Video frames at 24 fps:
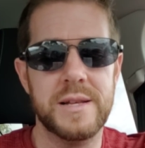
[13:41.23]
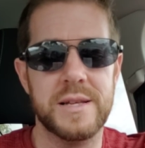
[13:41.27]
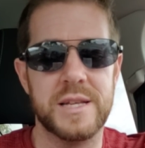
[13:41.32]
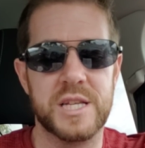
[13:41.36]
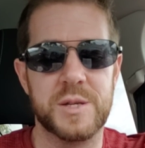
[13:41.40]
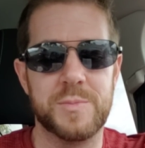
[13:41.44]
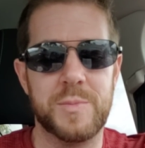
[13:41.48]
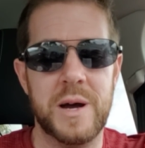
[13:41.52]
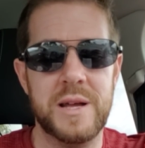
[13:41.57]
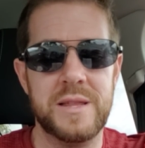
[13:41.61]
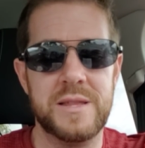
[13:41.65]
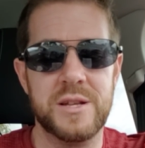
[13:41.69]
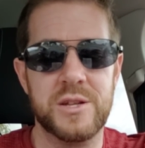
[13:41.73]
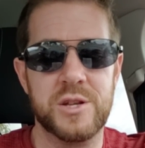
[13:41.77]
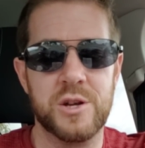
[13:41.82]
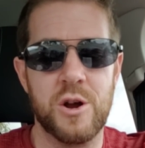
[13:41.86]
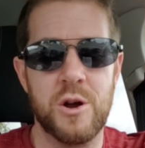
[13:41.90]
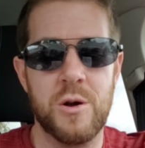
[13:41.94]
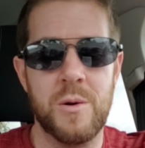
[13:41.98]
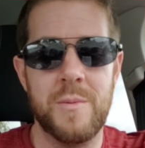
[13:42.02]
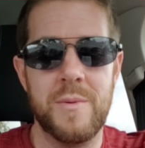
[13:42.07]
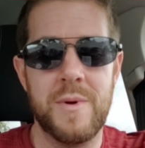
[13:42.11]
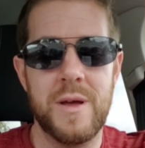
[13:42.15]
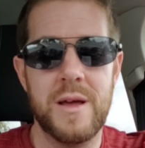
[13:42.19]
Despite the
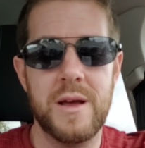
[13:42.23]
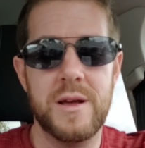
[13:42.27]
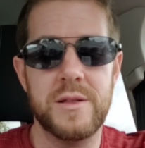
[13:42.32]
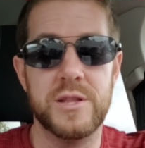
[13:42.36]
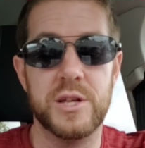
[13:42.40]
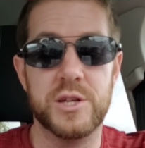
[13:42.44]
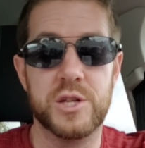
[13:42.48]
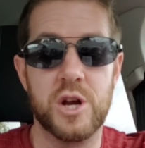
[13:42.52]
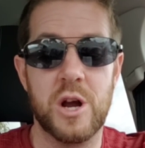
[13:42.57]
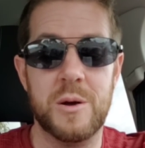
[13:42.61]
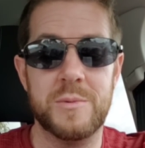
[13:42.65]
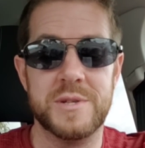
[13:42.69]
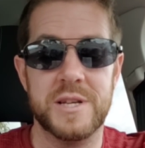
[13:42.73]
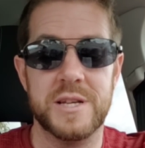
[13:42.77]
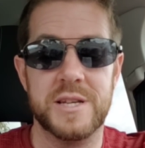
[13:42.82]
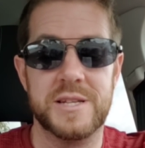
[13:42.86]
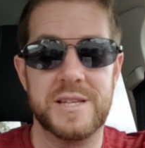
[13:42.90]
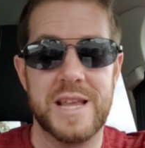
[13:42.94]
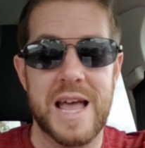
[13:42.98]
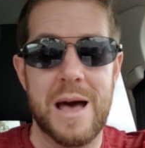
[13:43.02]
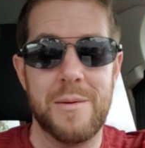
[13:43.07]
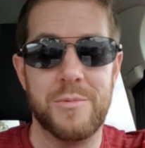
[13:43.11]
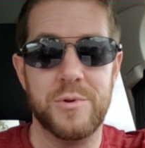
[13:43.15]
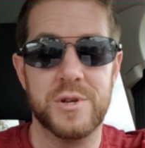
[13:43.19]
term's
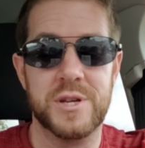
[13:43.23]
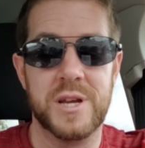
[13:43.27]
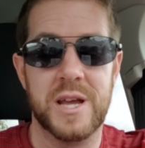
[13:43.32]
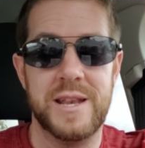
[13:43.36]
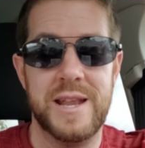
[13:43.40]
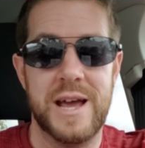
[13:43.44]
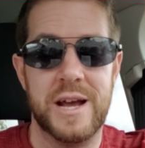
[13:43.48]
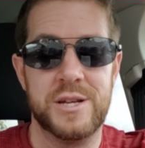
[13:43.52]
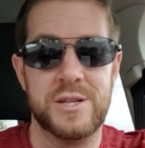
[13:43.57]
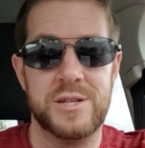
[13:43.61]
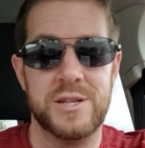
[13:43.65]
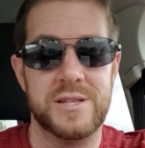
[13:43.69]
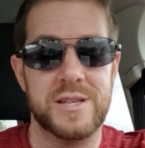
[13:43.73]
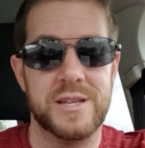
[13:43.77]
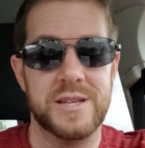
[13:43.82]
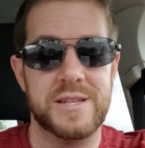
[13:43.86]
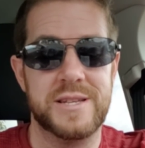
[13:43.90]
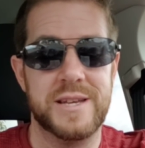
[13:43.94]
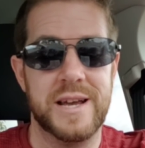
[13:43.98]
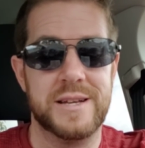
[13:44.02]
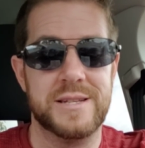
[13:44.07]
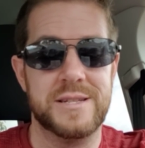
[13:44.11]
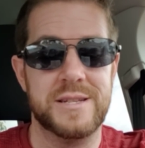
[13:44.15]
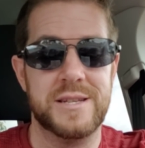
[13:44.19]
established connections to
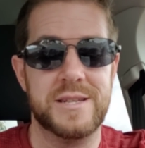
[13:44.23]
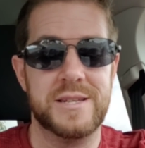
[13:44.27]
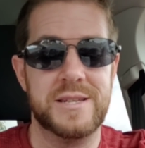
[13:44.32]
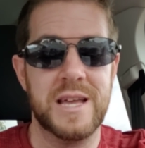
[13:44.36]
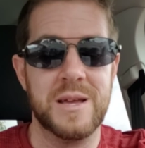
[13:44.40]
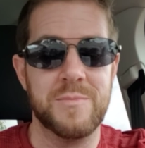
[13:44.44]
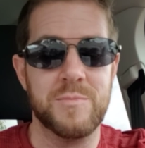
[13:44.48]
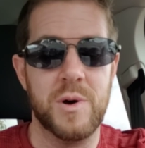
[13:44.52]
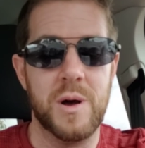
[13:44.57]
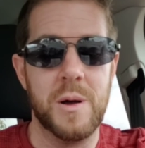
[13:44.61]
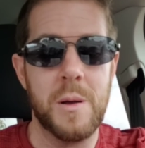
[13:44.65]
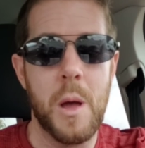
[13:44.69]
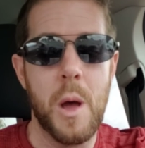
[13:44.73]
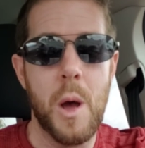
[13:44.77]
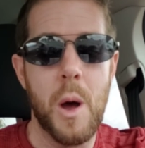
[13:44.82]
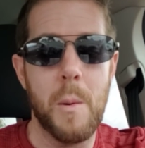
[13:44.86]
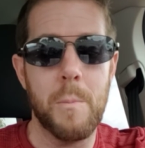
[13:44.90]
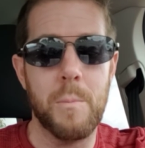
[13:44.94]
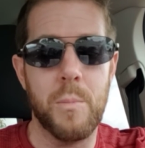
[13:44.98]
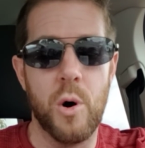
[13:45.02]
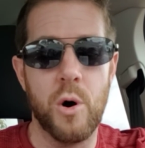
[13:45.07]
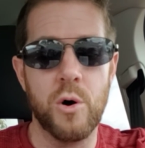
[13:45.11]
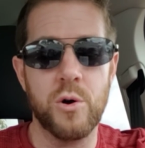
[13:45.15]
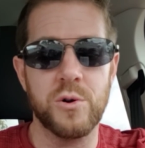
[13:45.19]
sexist stigma,
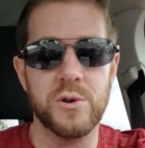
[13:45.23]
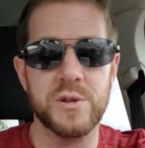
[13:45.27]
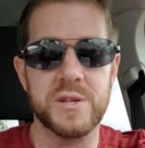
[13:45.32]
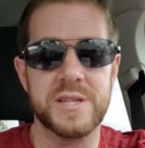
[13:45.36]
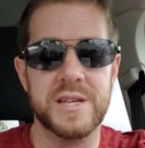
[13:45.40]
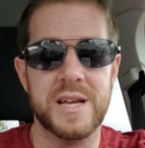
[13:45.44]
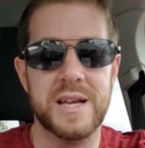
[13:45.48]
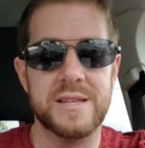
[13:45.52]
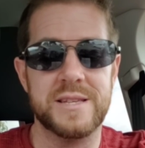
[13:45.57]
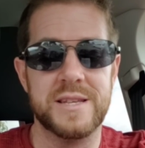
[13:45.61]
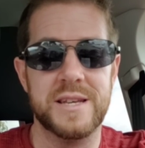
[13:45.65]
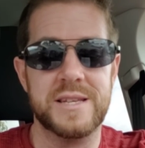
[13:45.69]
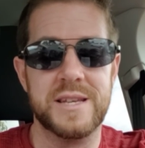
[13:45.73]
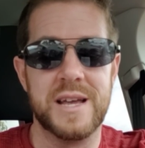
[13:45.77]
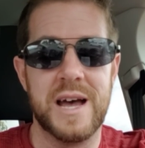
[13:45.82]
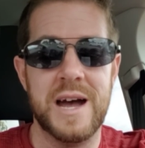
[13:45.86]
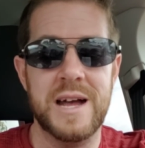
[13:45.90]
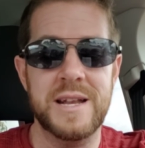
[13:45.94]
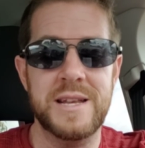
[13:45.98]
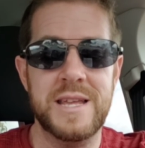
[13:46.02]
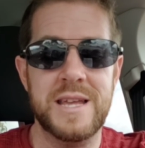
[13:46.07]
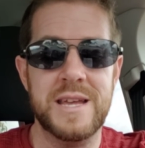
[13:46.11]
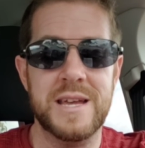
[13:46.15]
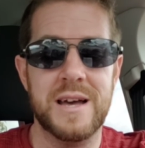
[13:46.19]
Bogle says this
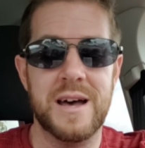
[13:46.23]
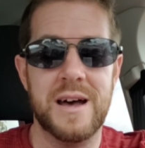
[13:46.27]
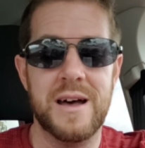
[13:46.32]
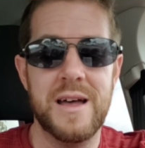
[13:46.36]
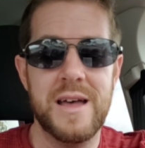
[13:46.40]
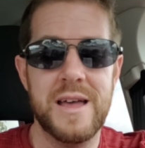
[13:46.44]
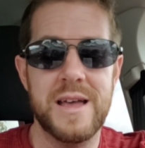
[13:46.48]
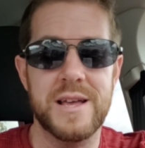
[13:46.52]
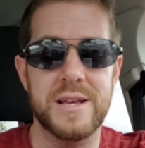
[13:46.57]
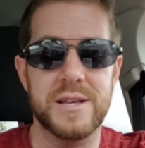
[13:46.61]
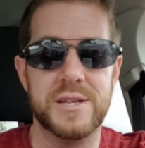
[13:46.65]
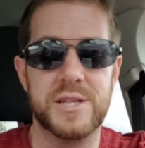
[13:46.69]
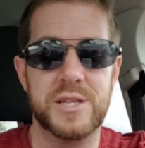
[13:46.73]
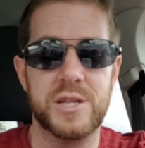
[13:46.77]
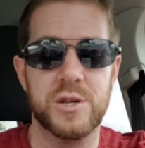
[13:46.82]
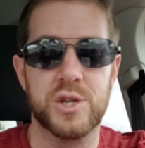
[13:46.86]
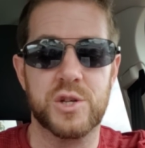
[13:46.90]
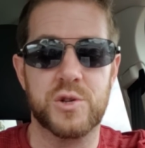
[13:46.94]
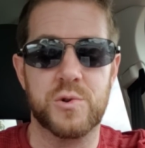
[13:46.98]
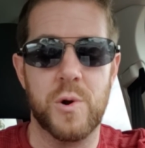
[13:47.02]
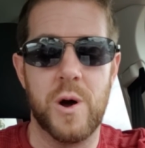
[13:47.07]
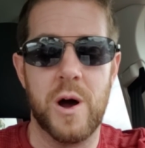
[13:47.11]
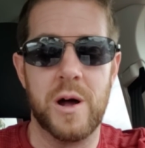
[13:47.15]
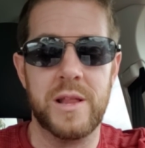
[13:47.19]
idea is still
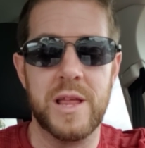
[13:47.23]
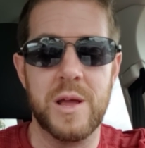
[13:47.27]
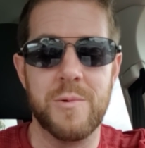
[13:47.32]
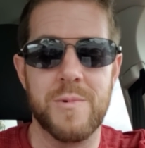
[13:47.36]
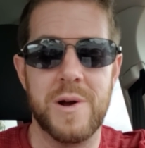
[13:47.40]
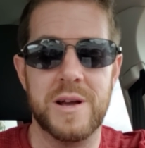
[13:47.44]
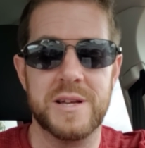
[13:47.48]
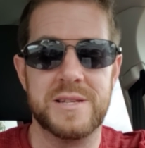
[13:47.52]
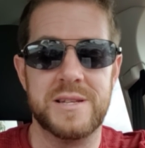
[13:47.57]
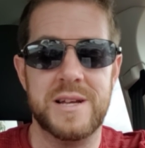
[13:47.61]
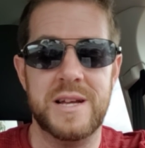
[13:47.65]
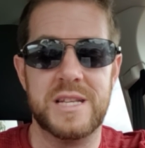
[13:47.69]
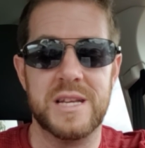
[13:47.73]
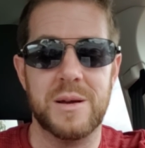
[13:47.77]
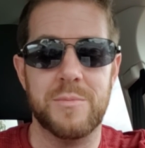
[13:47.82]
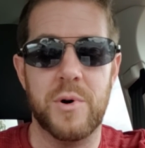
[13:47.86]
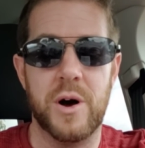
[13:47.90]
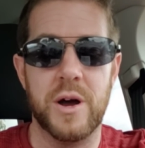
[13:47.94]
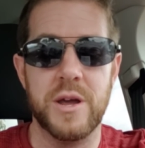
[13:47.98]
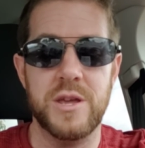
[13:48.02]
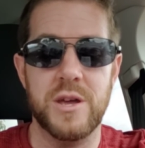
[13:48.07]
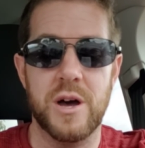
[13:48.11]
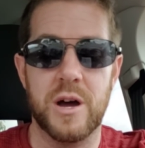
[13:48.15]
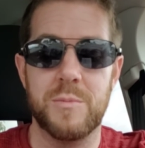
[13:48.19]
strongly resonates
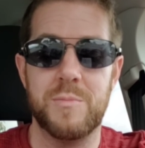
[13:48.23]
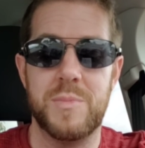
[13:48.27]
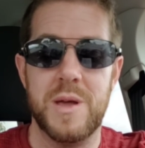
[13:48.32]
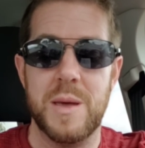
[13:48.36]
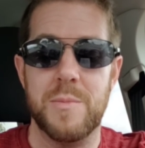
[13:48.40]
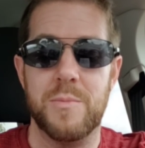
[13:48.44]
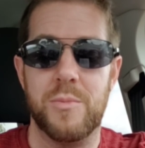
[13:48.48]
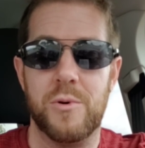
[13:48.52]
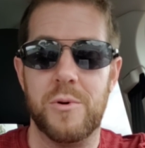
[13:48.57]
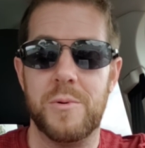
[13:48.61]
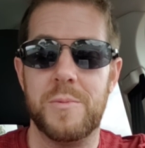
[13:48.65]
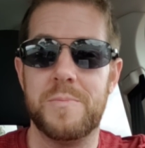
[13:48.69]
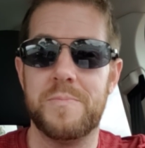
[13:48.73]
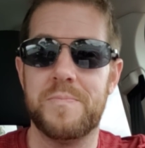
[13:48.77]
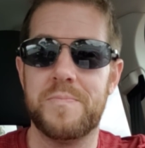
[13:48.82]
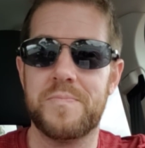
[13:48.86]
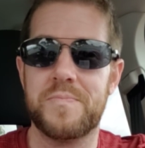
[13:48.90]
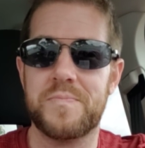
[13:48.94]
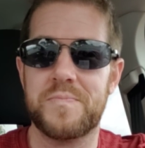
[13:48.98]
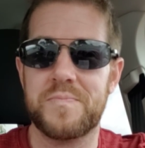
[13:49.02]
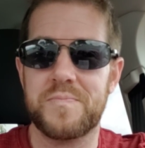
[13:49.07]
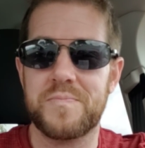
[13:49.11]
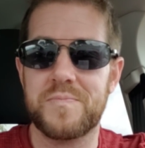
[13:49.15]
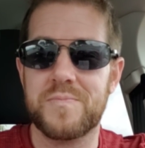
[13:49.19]
among young people.
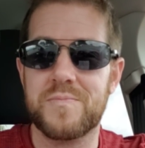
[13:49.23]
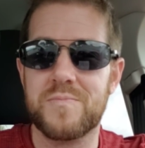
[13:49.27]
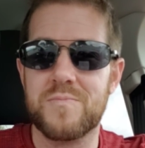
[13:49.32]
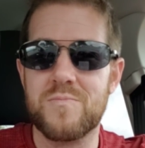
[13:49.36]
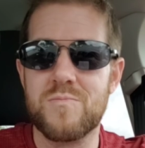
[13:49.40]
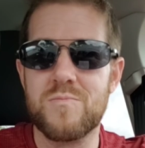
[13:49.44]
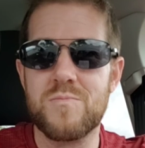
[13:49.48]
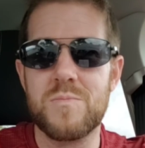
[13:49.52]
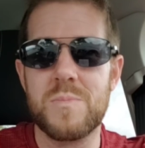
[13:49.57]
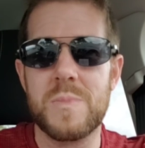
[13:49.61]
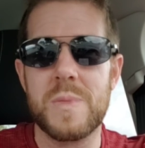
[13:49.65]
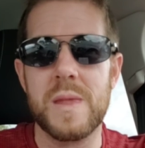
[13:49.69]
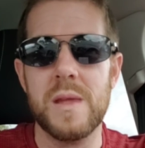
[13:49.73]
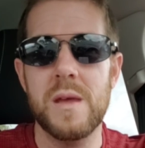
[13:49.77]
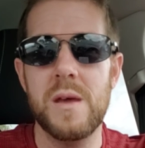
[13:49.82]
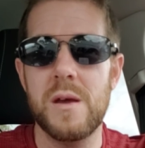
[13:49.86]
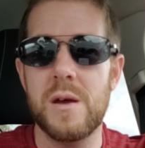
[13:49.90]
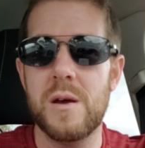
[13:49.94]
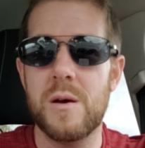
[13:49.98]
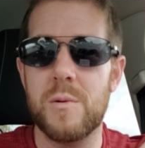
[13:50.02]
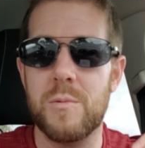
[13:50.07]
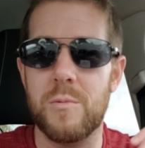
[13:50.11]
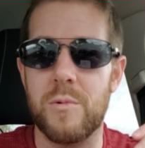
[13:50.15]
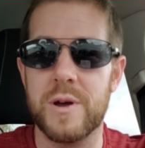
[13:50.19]

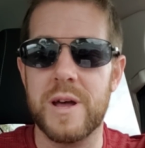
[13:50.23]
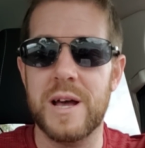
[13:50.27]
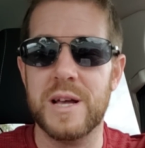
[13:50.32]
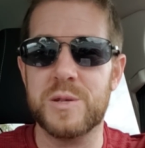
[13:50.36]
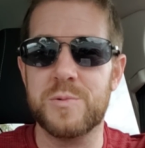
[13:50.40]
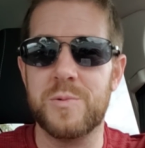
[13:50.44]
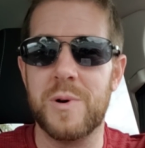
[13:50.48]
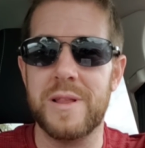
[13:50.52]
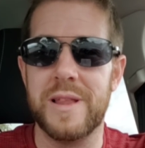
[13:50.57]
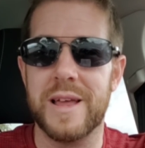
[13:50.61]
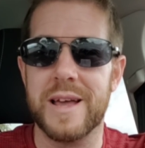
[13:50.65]
Well, guess what?